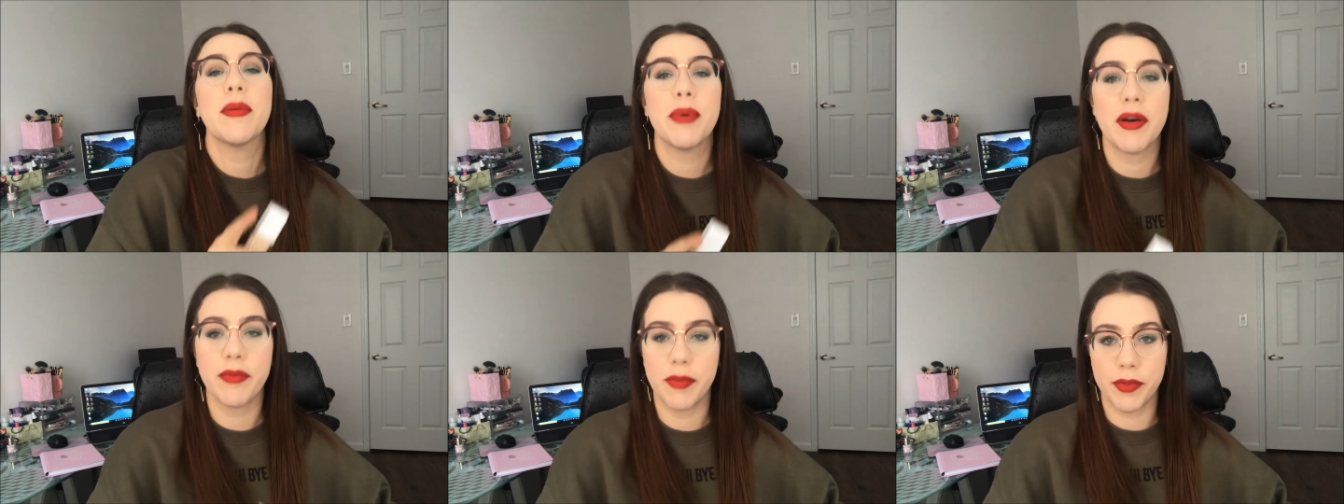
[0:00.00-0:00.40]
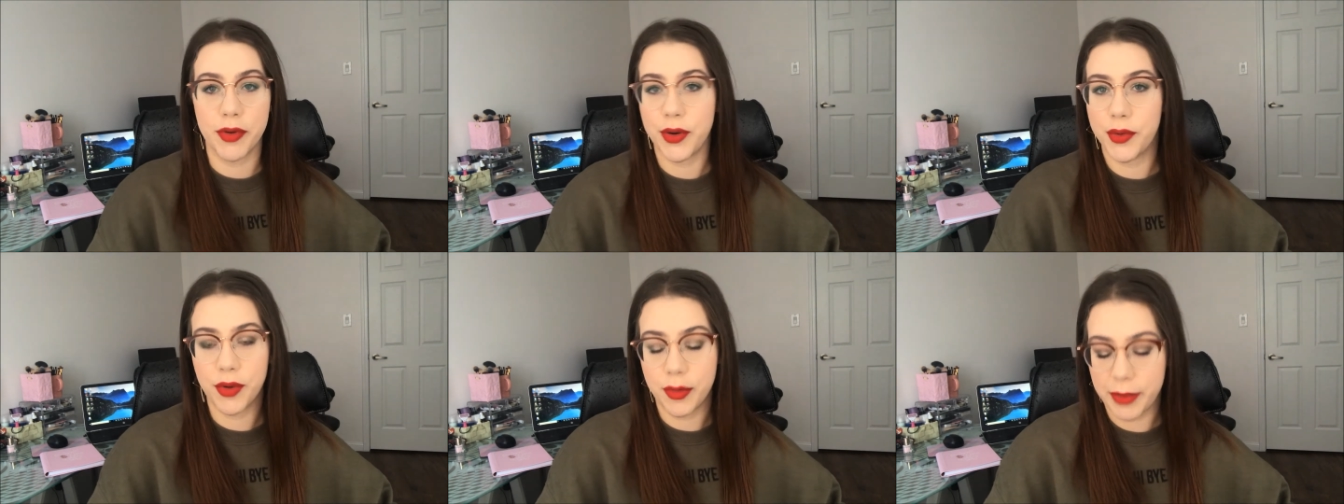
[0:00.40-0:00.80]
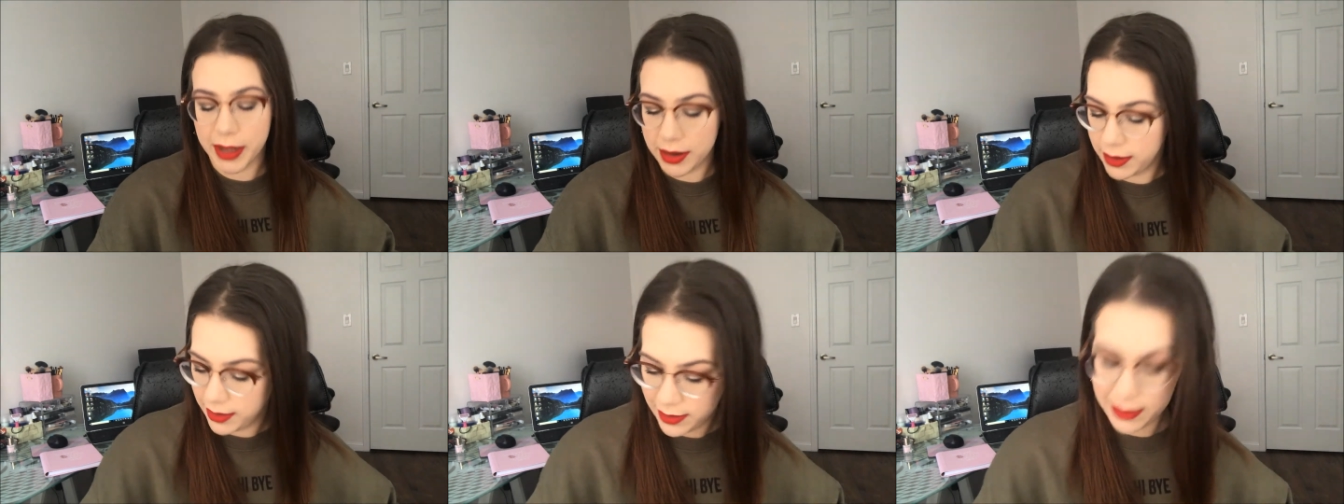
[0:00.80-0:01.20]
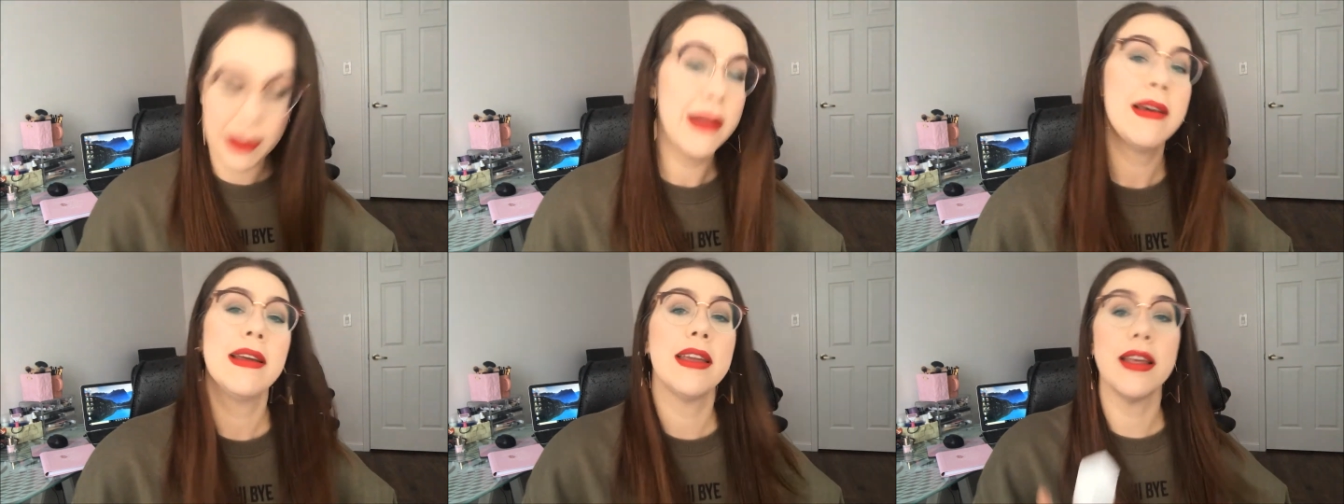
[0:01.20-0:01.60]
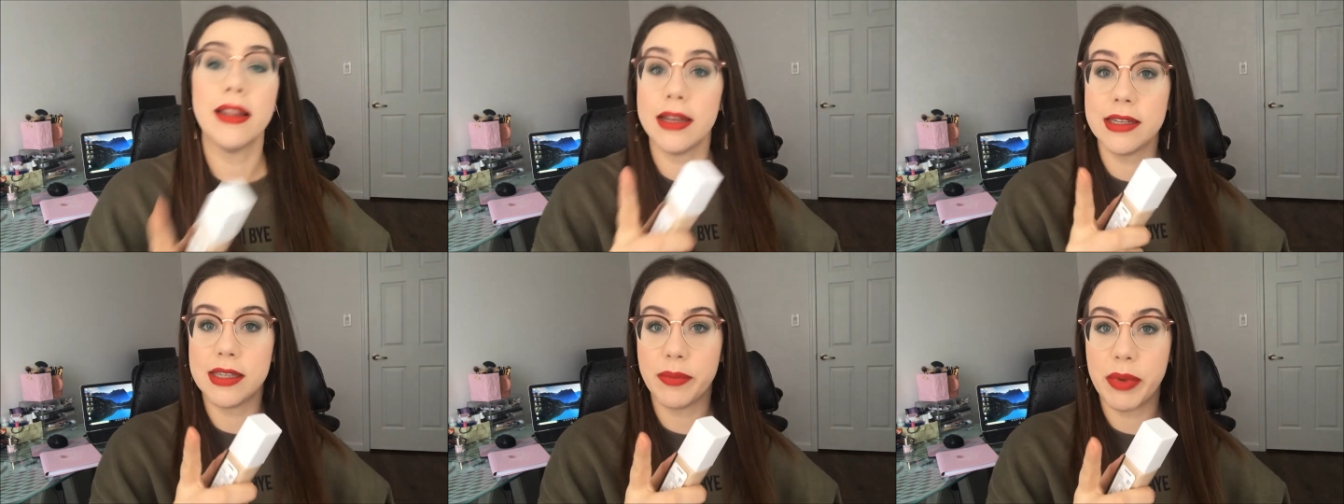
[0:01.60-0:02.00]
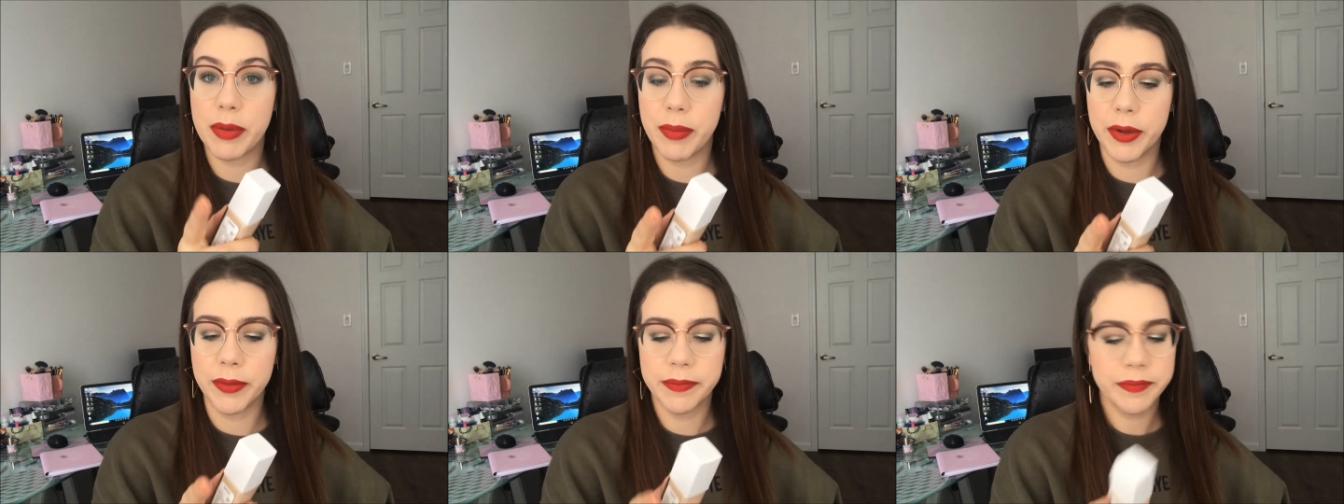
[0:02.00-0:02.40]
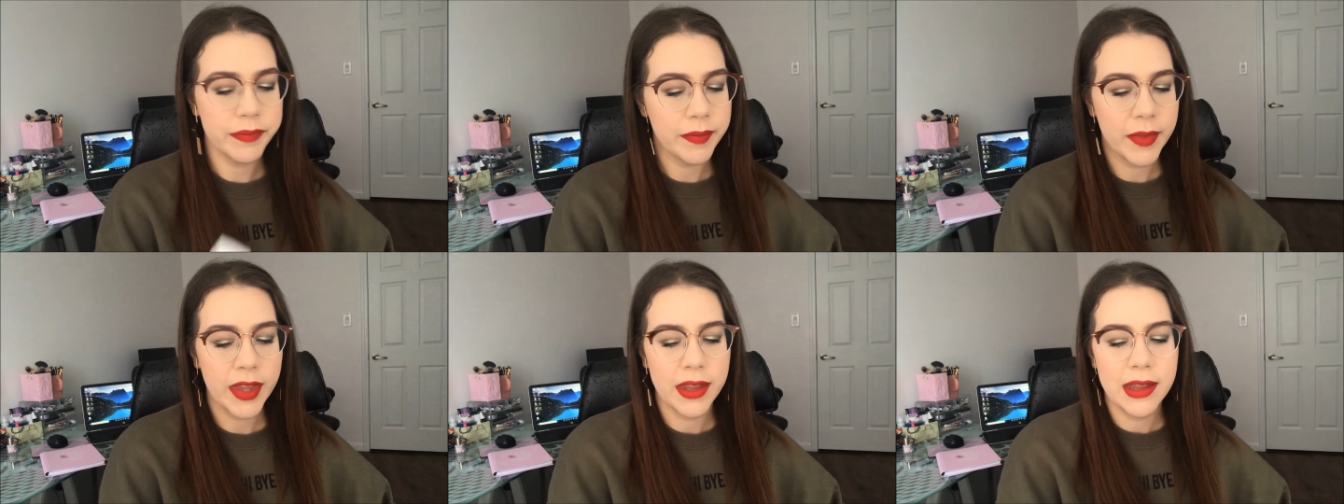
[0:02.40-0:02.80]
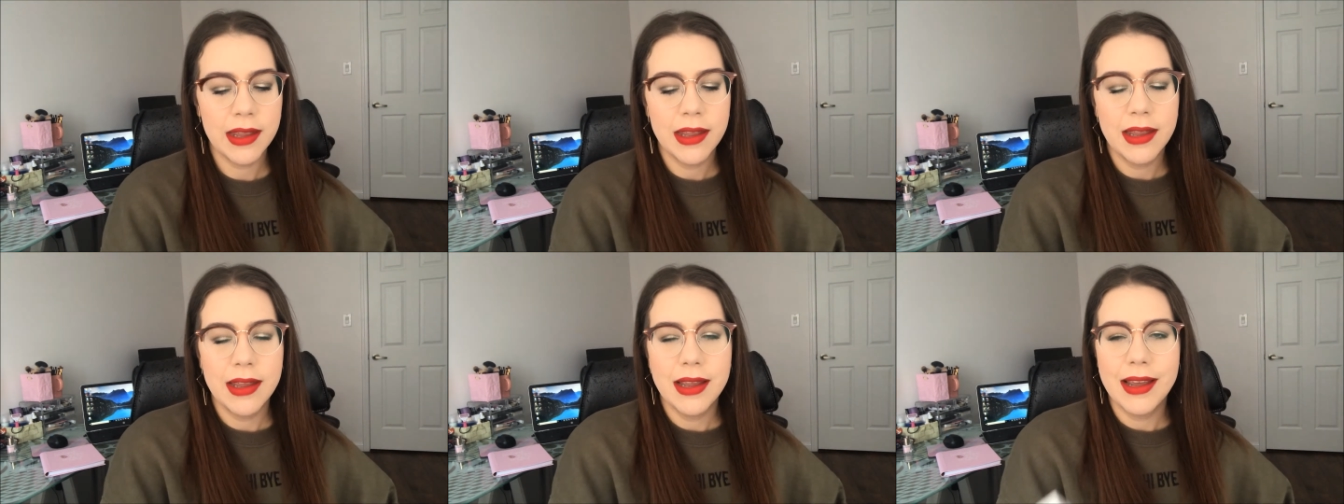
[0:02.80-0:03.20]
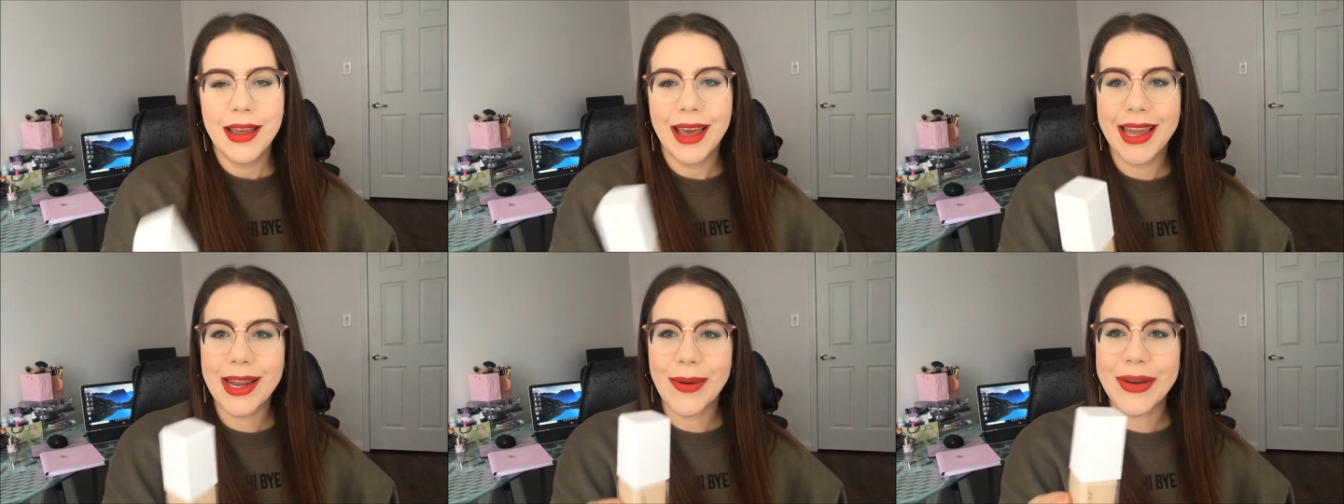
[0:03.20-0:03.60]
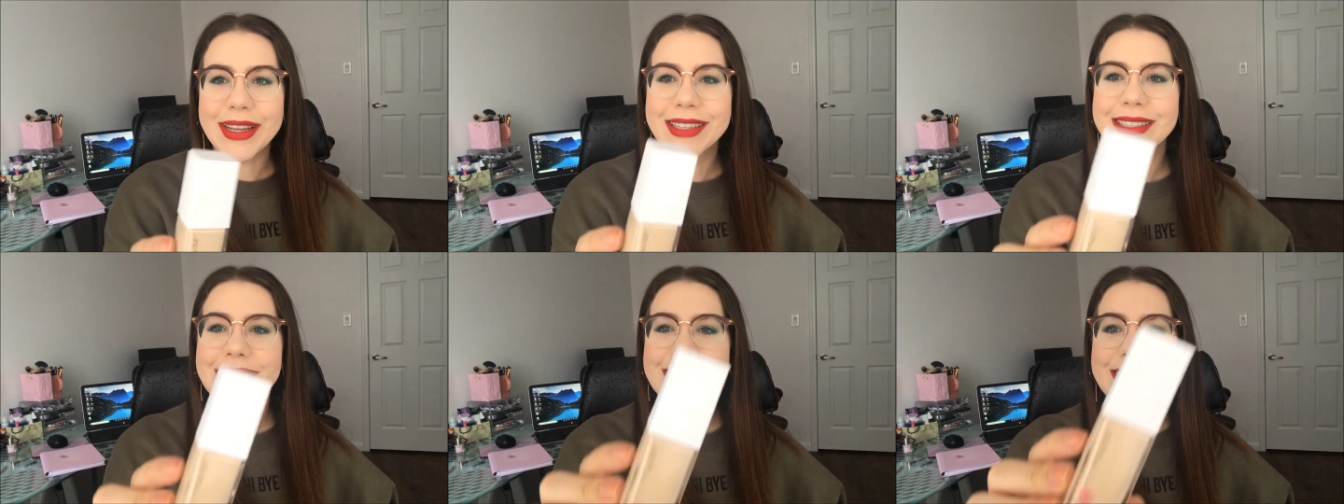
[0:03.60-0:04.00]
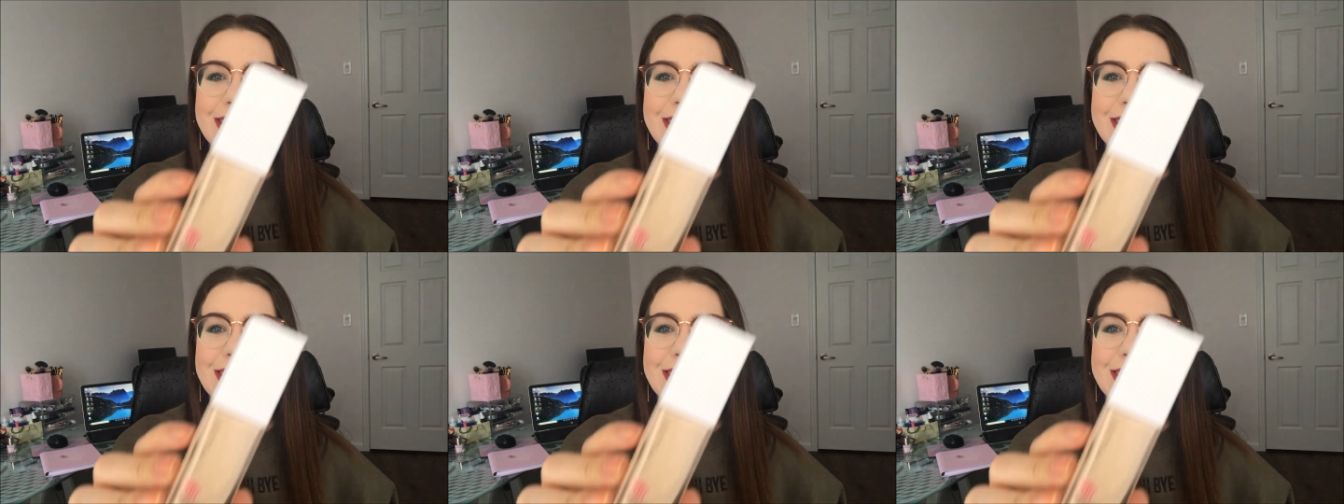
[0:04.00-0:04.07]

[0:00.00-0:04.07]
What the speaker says: your makeup off before you go to bed, you lazy people. Anyways,